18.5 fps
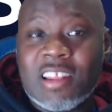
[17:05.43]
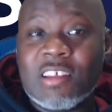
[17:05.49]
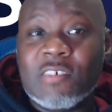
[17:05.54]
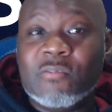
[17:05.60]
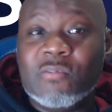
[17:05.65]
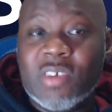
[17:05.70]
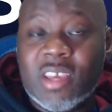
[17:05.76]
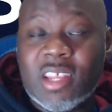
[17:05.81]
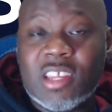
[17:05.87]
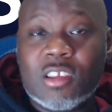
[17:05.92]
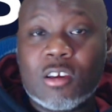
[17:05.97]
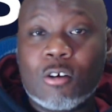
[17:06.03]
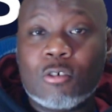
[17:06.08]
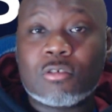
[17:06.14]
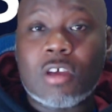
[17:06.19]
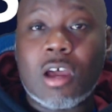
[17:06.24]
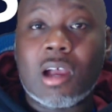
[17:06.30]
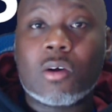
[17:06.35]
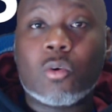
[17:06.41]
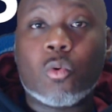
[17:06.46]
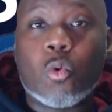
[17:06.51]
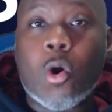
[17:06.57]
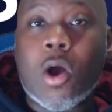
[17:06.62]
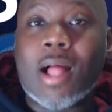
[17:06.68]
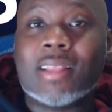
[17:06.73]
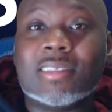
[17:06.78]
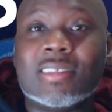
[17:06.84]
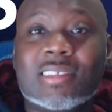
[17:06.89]
the videos are
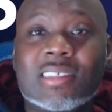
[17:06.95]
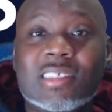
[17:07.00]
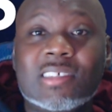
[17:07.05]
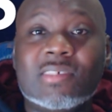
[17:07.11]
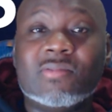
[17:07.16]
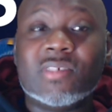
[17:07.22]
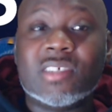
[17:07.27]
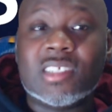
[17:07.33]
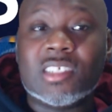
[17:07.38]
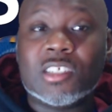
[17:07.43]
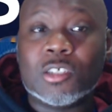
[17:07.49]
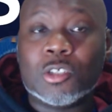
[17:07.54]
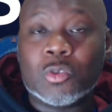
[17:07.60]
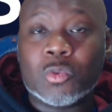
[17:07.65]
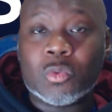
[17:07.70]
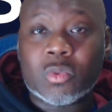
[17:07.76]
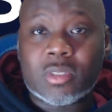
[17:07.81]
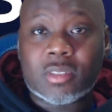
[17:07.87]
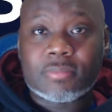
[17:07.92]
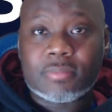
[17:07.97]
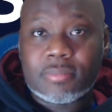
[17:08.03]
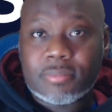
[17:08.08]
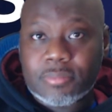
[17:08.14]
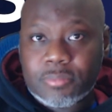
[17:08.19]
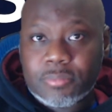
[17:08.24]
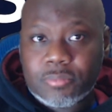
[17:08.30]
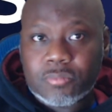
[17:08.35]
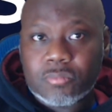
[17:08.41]
quality videos.
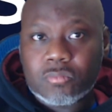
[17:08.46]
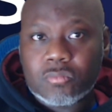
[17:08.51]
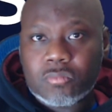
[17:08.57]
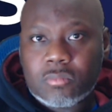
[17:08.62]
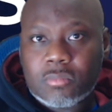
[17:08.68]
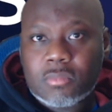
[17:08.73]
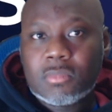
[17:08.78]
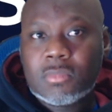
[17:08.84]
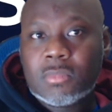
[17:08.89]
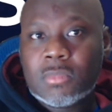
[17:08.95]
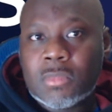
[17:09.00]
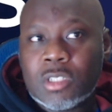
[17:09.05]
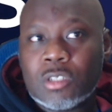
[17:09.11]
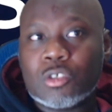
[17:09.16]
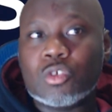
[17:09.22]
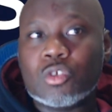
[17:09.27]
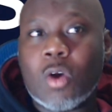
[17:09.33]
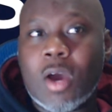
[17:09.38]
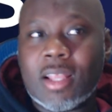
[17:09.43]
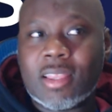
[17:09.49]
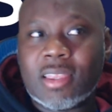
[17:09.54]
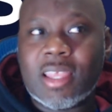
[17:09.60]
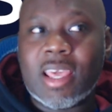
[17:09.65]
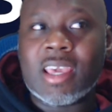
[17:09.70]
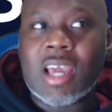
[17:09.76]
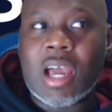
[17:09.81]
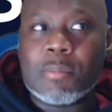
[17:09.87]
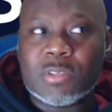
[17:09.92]
So I
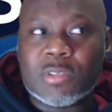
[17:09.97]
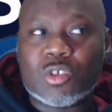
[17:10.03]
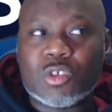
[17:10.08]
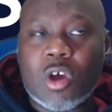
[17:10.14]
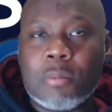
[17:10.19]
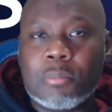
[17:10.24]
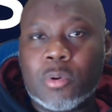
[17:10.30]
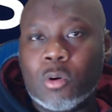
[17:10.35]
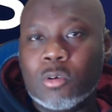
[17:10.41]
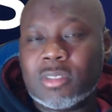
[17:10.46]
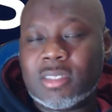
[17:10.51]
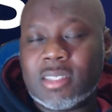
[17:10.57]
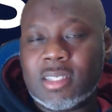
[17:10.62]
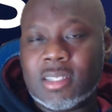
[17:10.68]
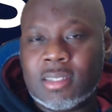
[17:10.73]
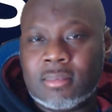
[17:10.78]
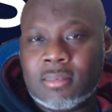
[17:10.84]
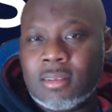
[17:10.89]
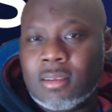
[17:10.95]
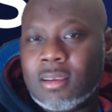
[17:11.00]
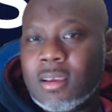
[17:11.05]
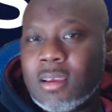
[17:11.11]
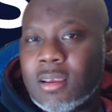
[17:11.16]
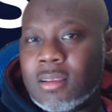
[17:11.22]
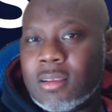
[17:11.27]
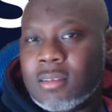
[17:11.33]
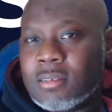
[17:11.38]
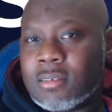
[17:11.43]
think I'm gonna start posting
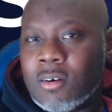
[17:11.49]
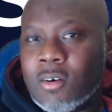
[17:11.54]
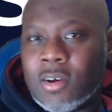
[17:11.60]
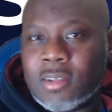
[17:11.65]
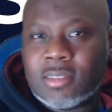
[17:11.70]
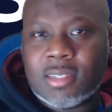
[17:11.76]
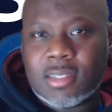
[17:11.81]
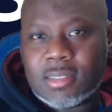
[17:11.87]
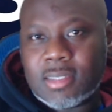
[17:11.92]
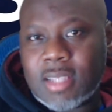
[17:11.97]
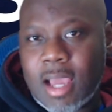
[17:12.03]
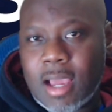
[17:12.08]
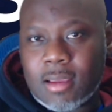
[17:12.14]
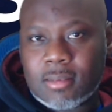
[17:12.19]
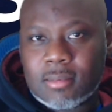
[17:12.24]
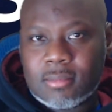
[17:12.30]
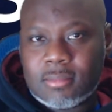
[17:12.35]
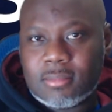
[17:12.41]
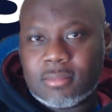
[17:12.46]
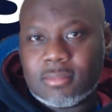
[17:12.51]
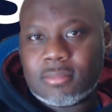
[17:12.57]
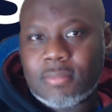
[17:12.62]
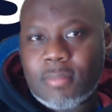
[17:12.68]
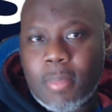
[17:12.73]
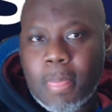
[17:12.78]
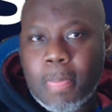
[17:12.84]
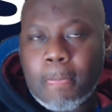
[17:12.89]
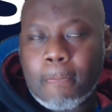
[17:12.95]
on TikTok.
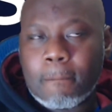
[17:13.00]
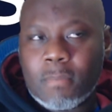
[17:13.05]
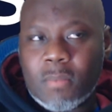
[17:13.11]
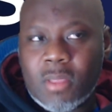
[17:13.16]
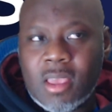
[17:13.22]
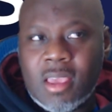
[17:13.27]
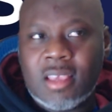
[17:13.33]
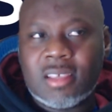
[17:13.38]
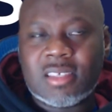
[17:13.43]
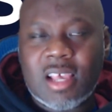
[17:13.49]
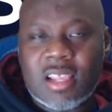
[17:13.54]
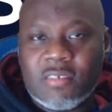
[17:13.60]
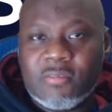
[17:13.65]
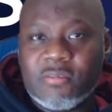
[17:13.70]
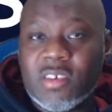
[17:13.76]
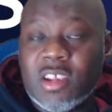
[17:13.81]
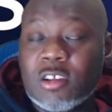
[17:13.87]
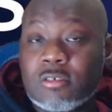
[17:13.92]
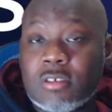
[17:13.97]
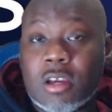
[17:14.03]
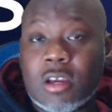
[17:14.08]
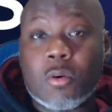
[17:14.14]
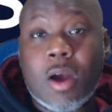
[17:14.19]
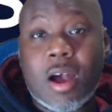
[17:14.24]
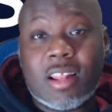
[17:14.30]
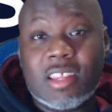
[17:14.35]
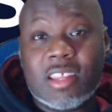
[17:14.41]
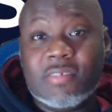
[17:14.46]
He said the videos are
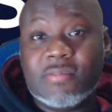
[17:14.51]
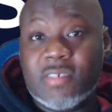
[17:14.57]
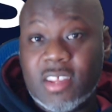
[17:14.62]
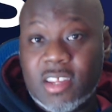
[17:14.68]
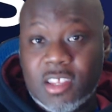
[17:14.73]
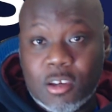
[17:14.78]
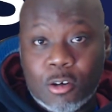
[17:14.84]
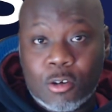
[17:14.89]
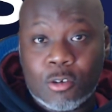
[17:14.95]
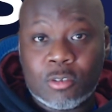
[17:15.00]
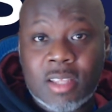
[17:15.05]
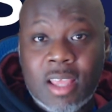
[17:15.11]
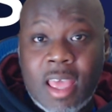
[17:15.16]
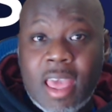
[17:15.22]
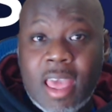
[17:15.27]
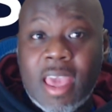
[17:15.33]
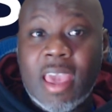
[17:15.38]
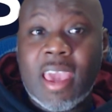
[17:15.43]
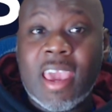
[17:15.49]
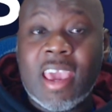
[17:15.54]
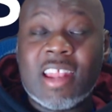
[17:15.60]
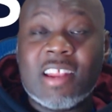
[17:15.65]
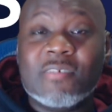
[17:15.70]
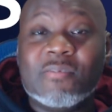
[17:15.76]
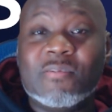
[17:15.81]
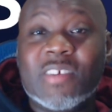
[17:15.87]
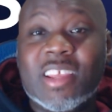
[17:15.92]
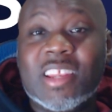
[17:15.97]
quality videos, and the
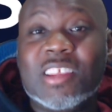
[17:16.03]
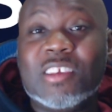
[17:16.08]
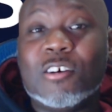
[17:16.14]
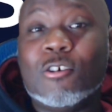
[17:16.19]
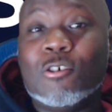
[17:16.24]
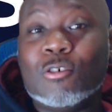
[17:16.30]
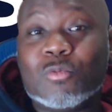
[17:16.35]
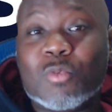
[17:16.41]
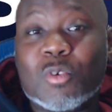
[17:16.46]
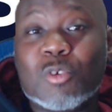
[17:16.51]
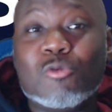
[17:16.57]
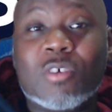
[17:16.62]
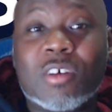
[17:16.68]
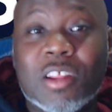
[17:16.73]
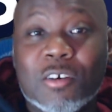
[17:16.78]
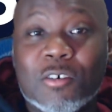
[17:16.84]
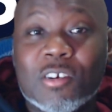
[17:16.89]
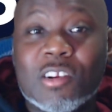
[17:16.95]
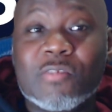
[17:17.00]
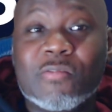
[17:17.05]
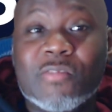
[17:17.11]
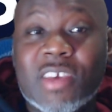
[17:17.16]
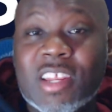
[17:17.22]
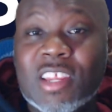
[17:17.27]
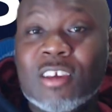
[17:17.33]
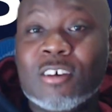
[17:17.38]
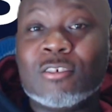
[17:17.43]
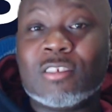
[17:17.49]
videos when you click on the
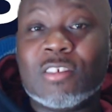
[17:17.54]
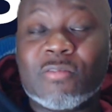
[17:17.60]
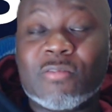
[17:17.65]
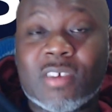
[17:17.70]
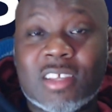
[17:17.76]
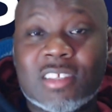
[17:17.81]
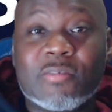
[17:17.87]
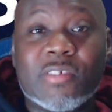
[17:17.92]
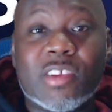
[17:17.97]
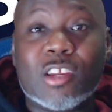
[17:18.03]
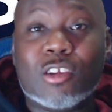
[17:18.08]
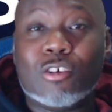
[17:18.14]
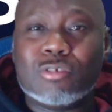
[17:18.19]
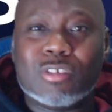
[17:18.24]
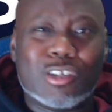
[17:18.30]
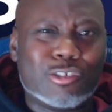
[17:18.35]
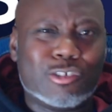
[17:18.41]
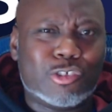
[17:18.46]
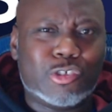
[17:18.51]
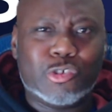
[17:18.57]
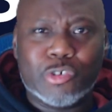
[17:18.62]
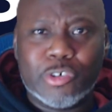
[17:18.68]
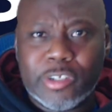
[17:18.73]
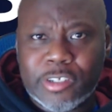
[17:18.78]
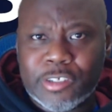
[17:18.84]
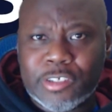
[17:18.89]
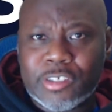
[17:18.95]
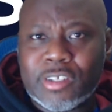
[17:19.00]
videos, because the videos are
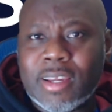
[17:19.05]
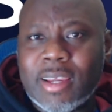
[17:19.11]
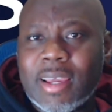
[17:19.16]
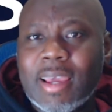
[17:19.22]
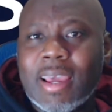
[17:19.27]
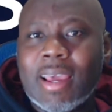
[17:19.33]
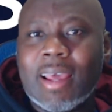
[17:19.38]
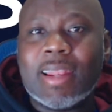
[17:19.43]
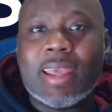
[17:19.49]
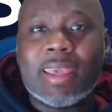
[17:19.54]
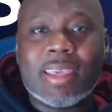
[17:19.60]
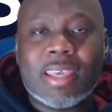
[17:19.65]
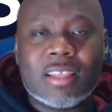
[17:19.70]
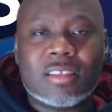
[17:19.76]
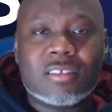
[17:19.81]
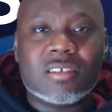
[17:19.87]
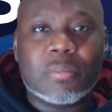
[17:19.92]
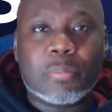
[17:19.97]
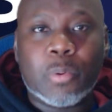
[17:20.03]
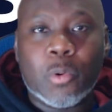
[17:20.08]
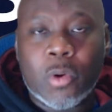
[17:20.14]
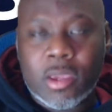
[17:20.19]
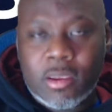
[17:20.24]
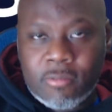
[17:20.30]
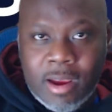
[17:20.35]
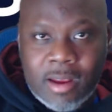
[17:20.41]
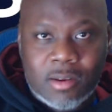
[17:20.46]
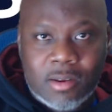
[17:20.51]
shorter, they get to the point
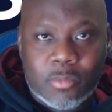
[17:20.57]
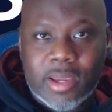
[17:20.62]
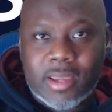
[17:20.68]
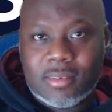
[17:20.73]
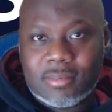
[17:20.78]
right away.